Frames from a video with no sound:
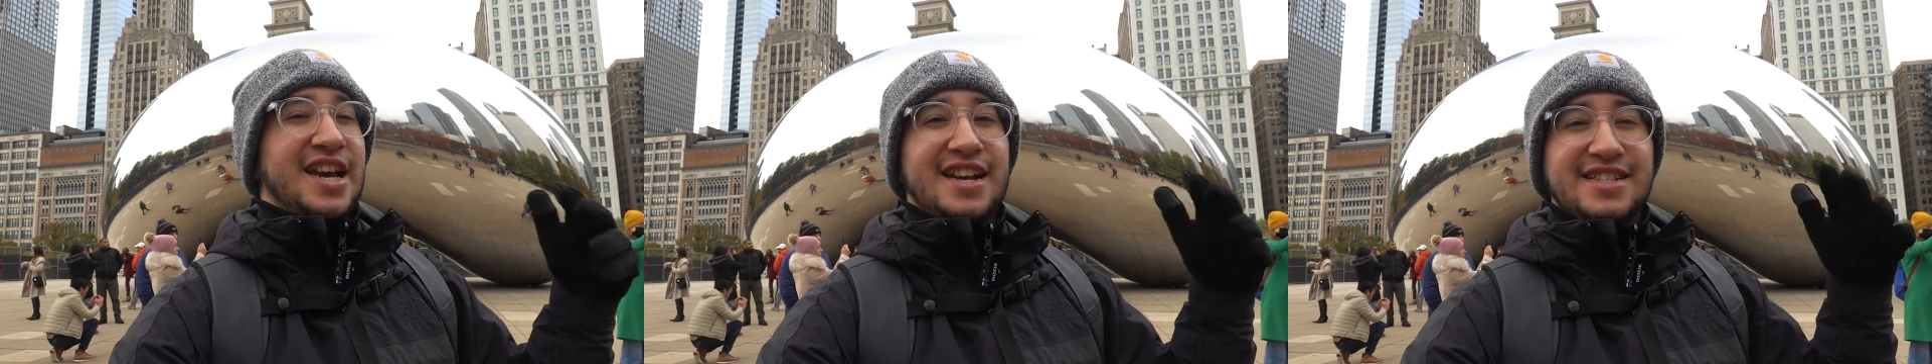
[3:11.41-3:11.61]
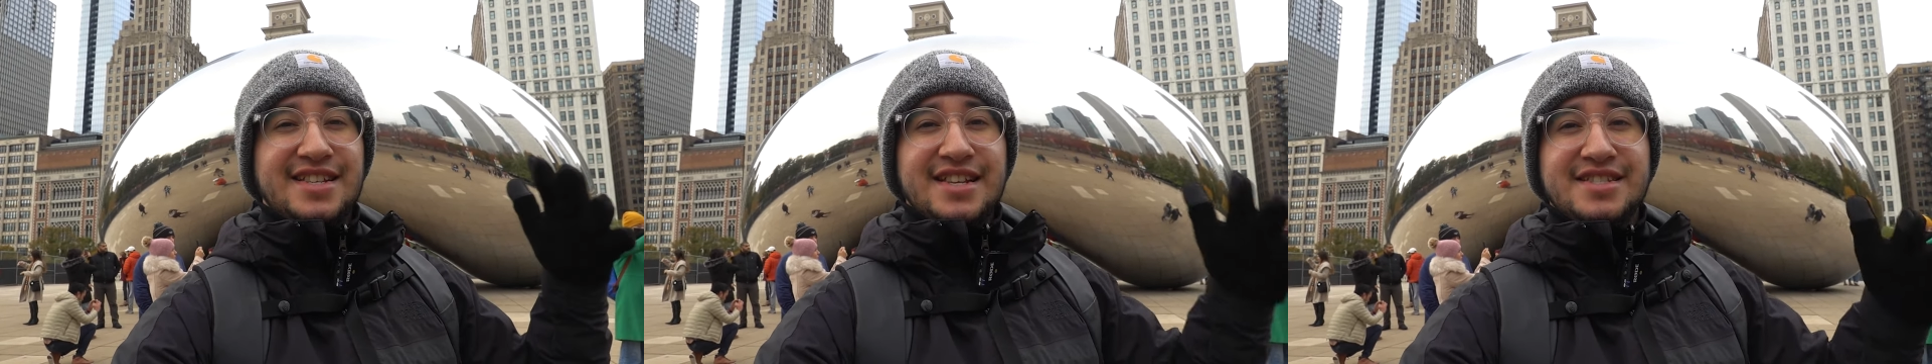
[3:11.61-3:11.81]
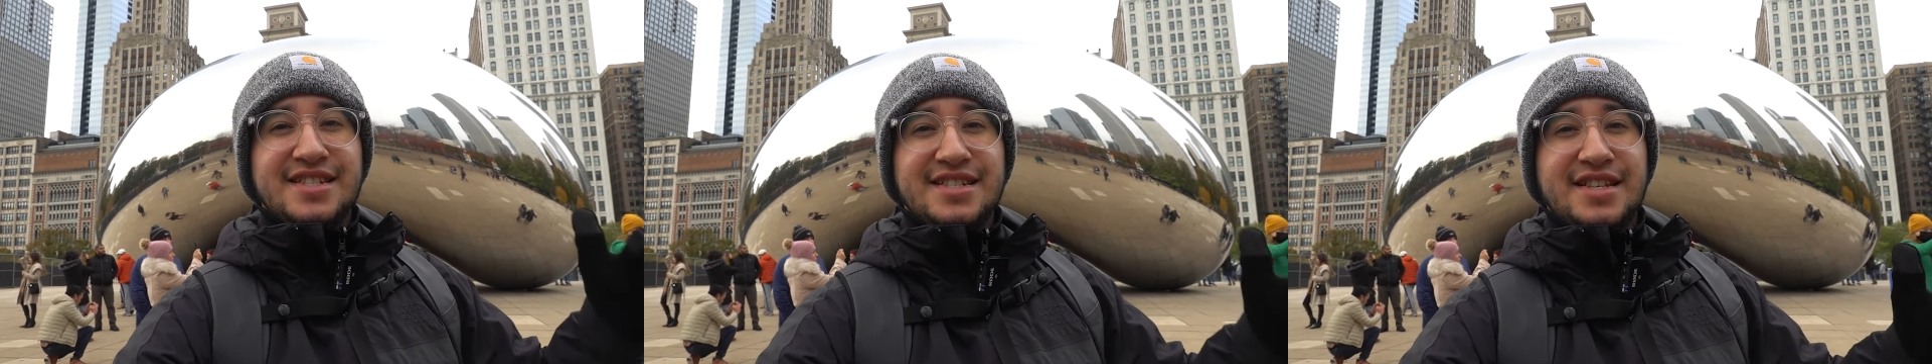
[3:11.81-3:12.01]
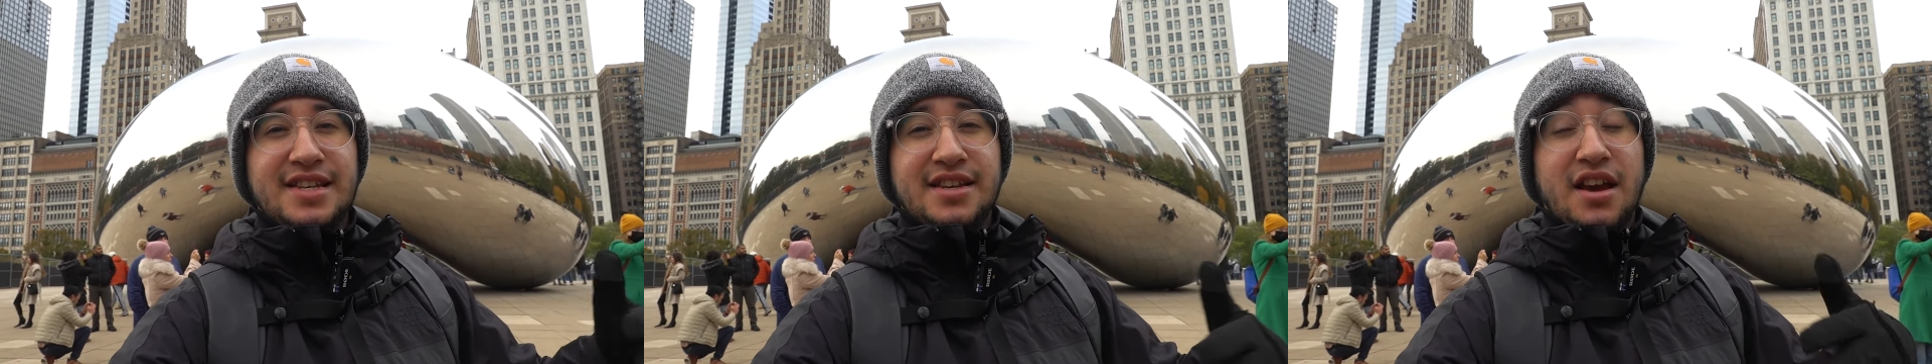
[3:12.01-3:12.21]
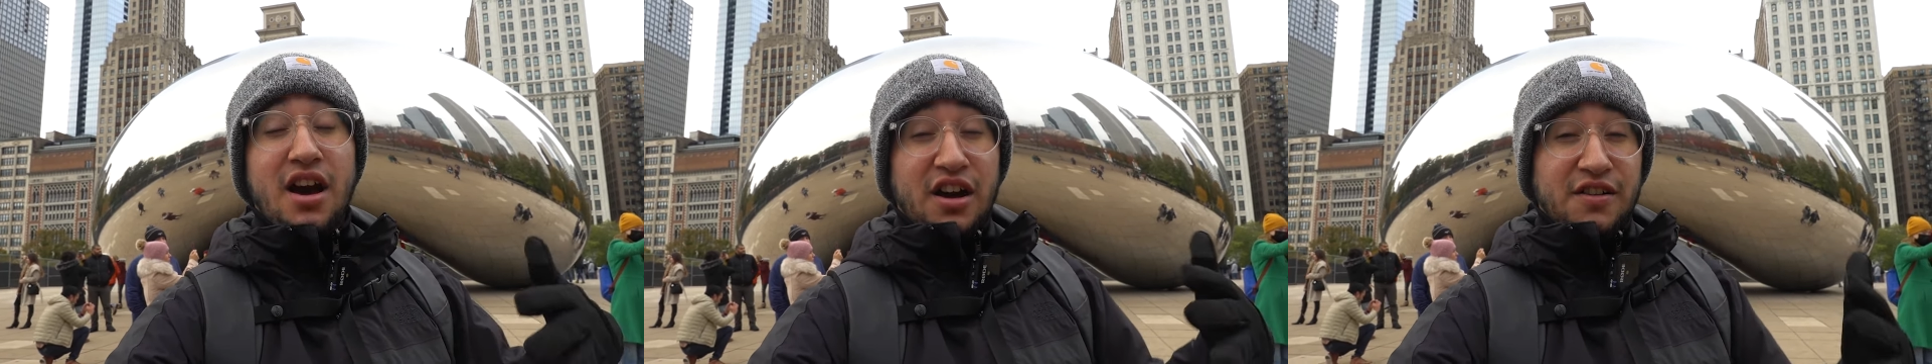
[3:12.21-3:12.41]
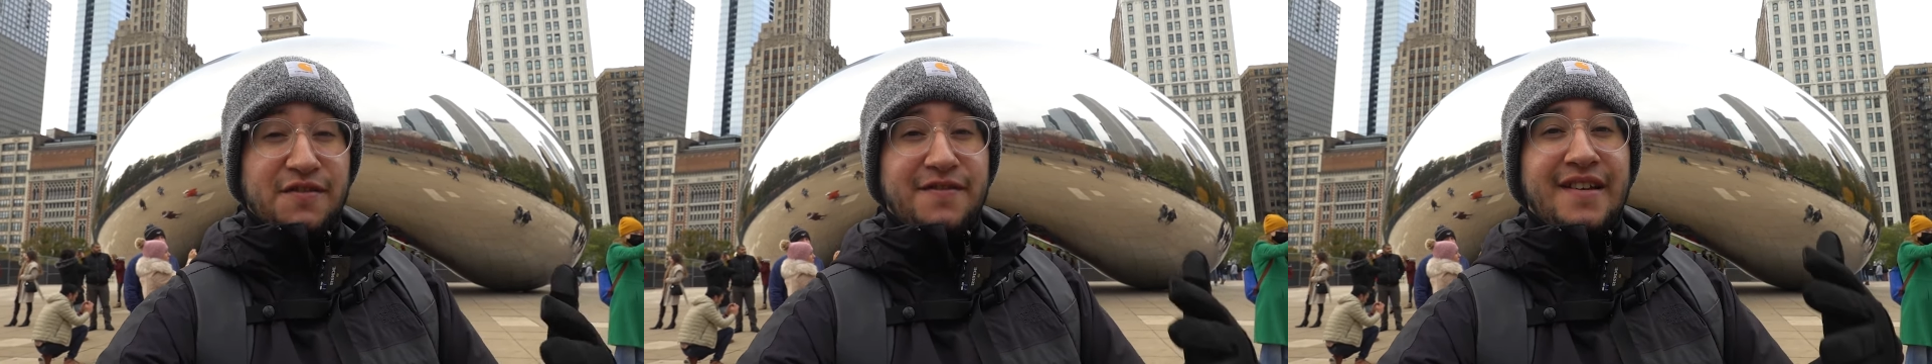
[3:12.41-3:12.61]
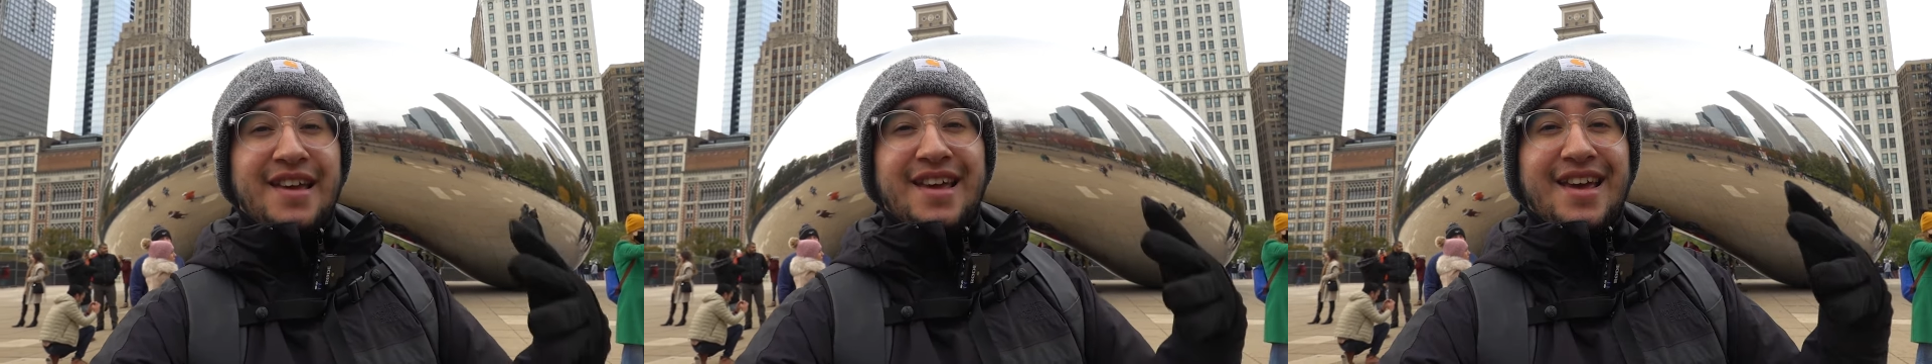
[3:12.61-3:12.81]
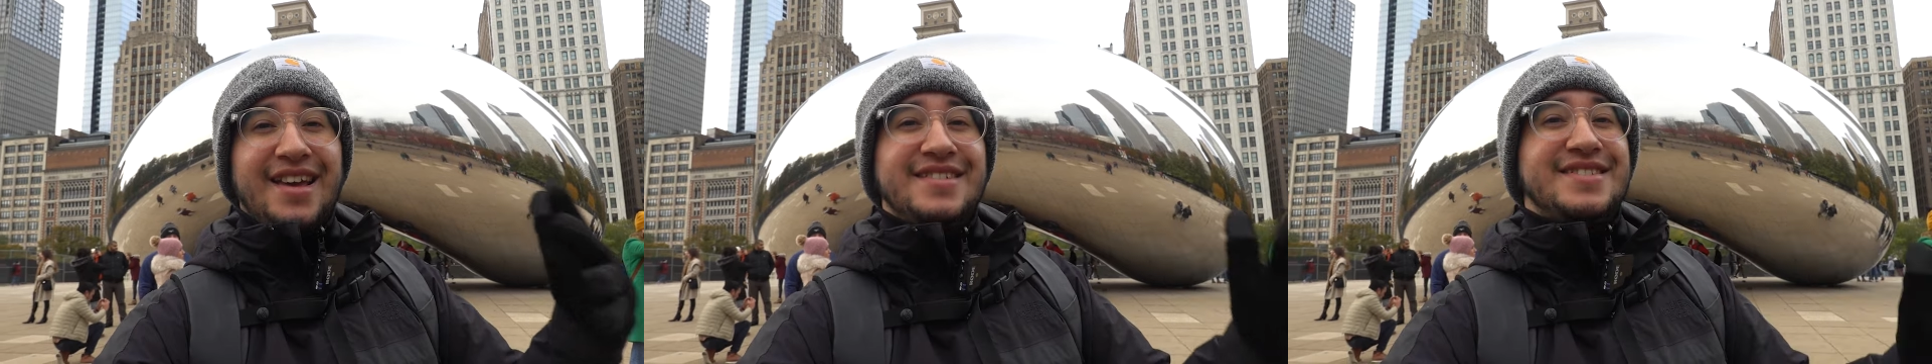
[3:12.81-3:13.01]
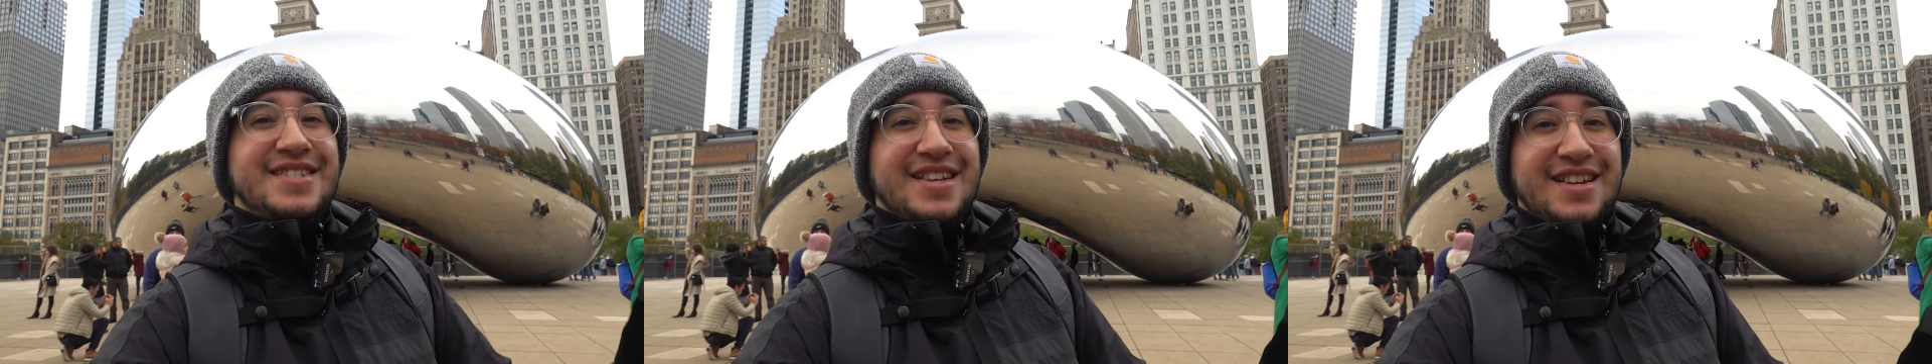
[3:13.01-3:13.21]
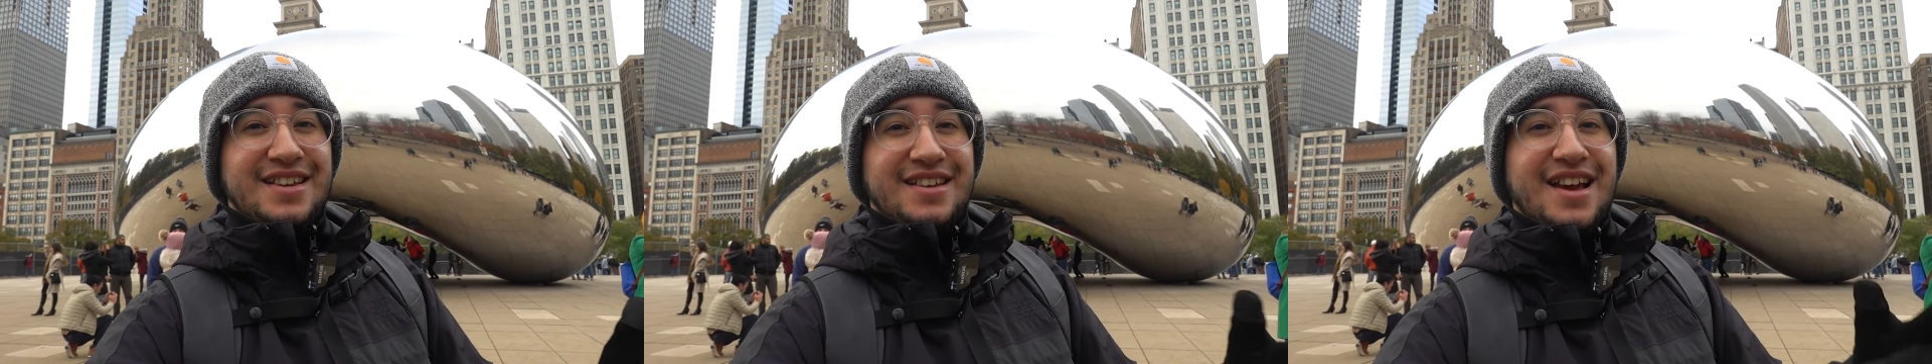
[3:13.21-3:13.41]
identity of a
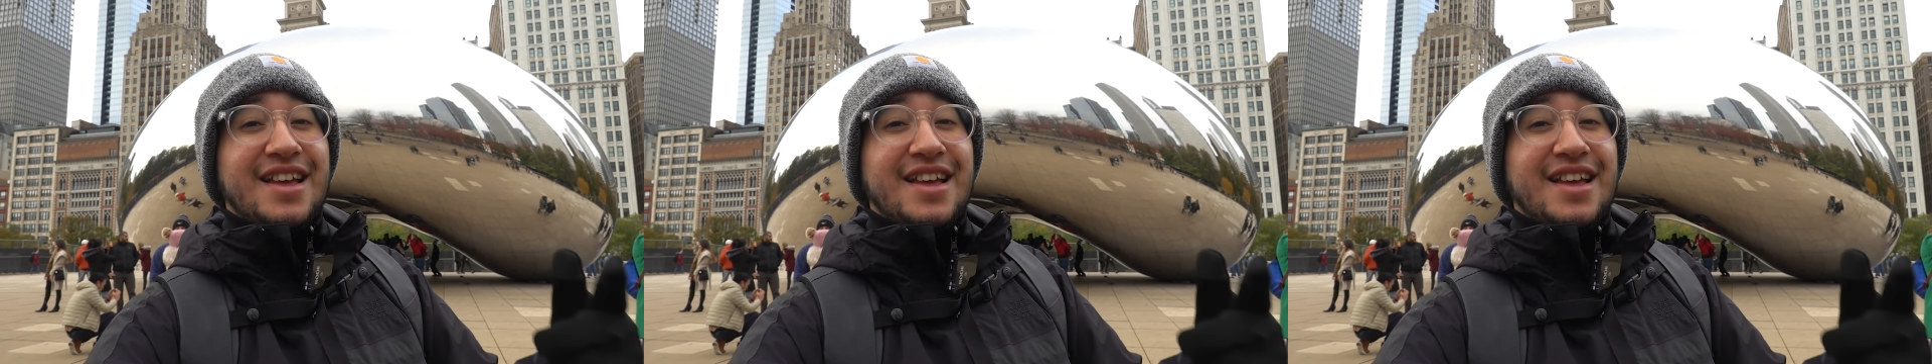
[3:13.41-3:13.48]
city.